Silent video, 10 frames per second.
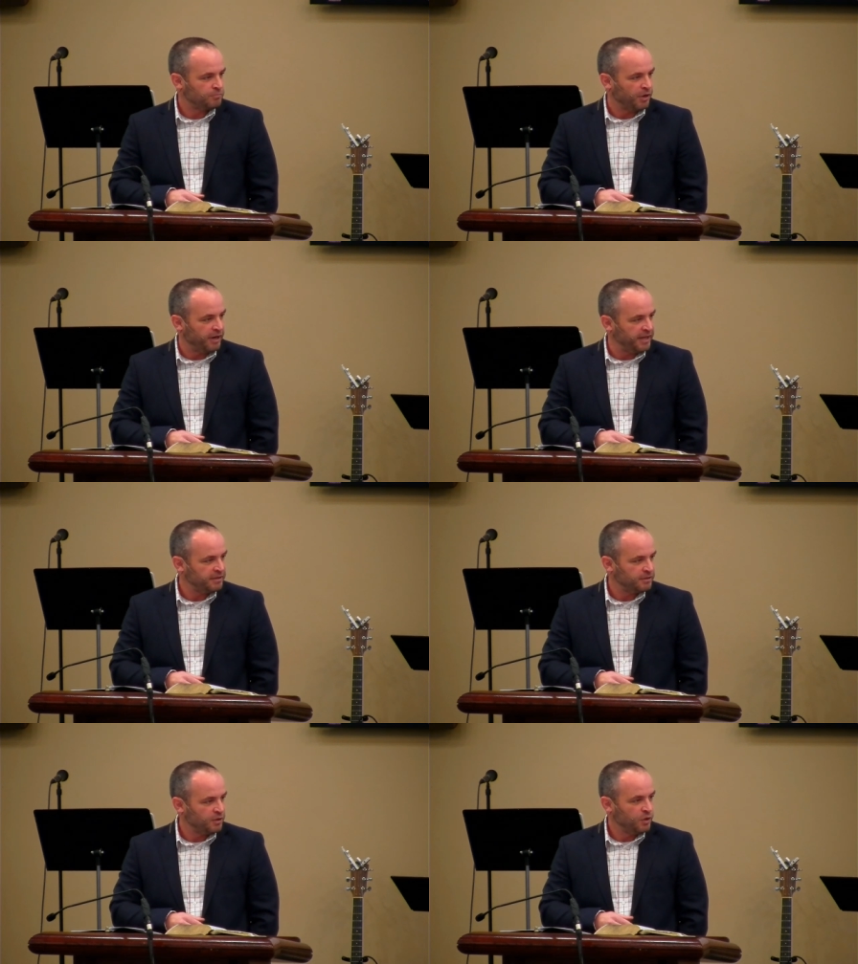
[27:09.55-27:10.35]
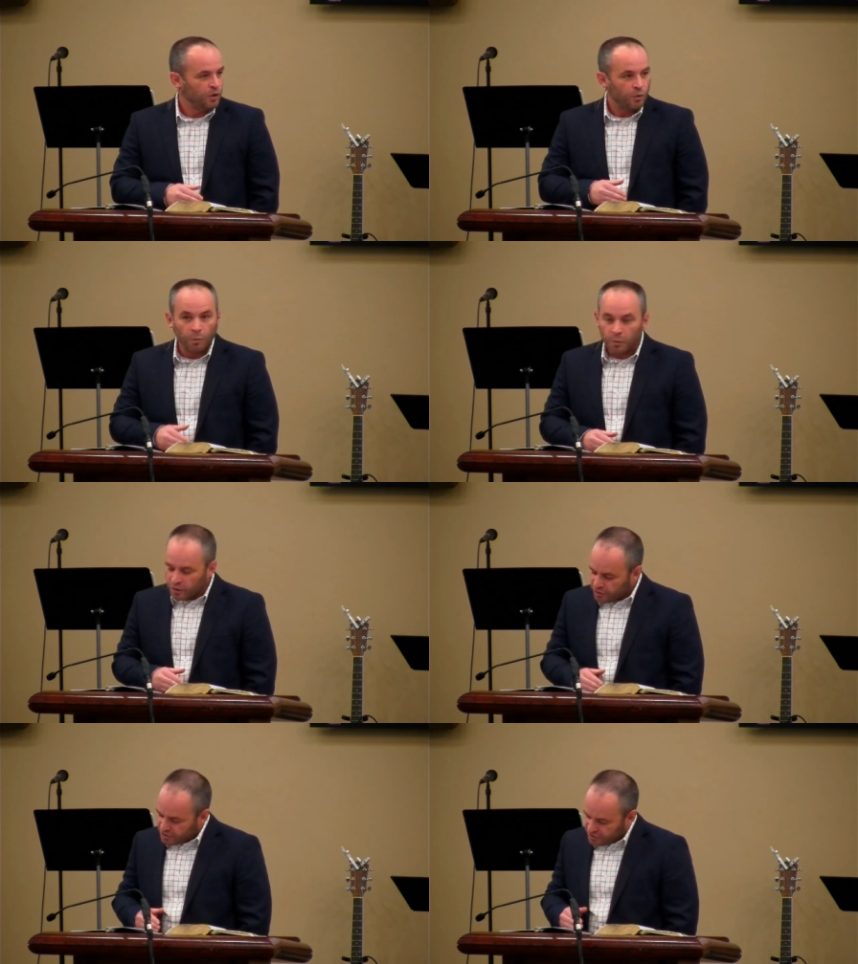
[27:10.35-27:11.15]
All right?
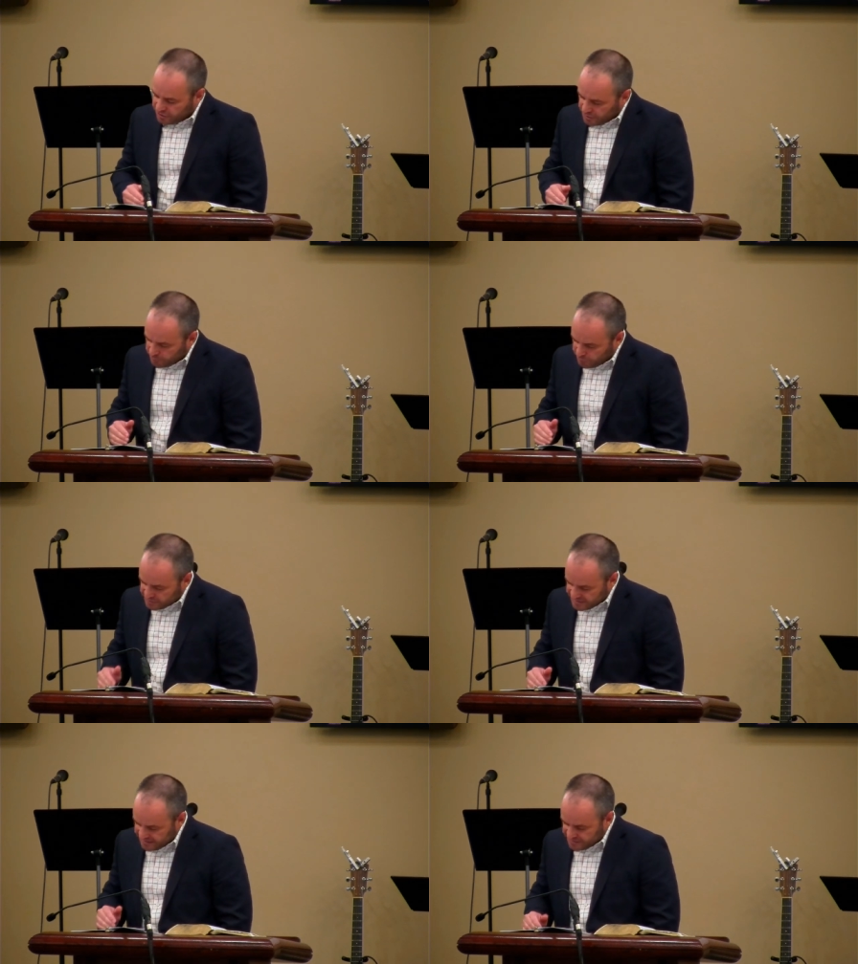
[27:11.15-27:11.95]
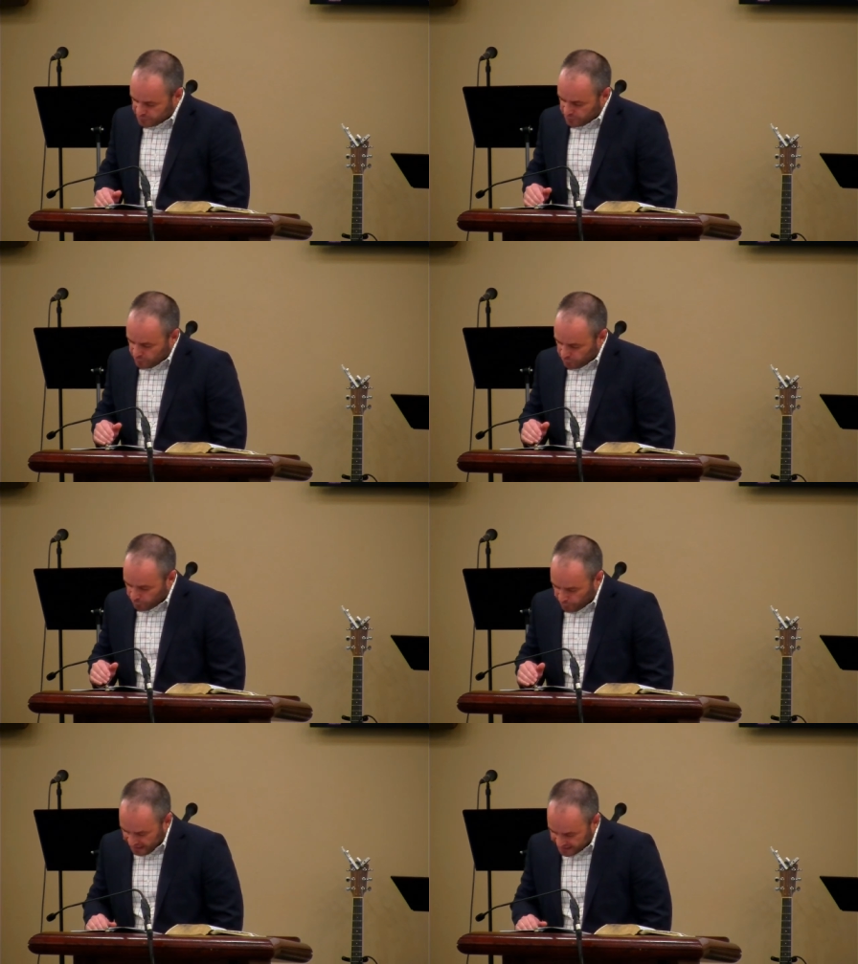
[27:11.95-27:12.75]
Work precedes
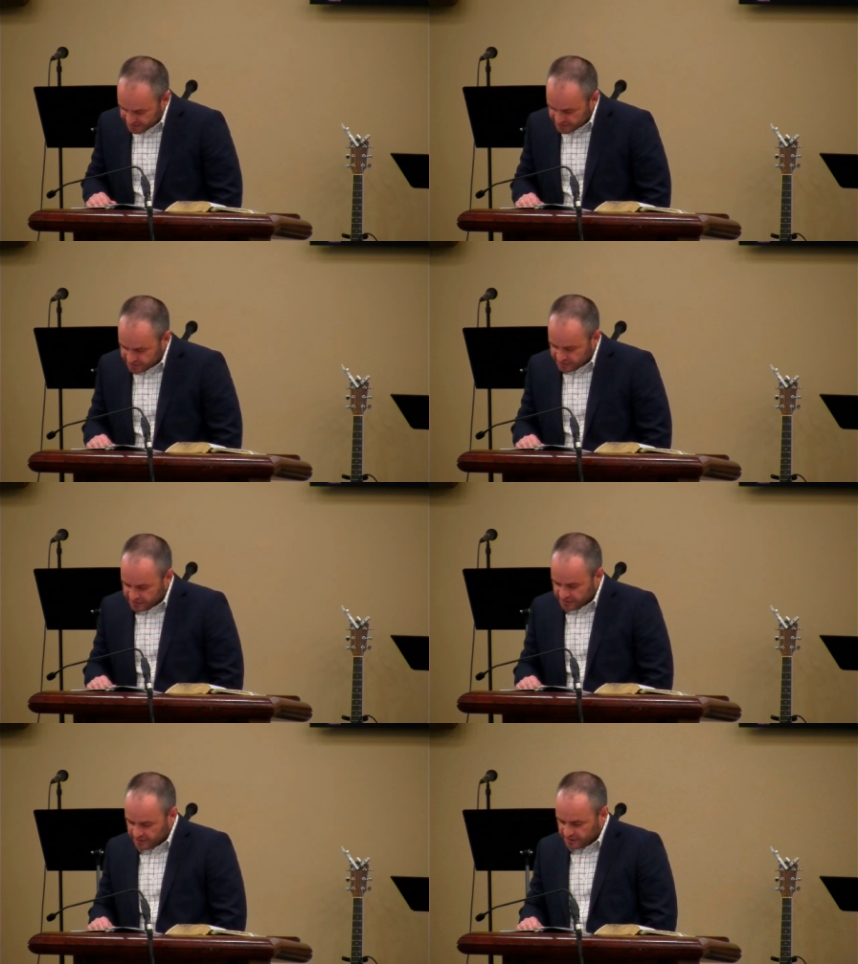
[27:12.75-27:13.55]
rest.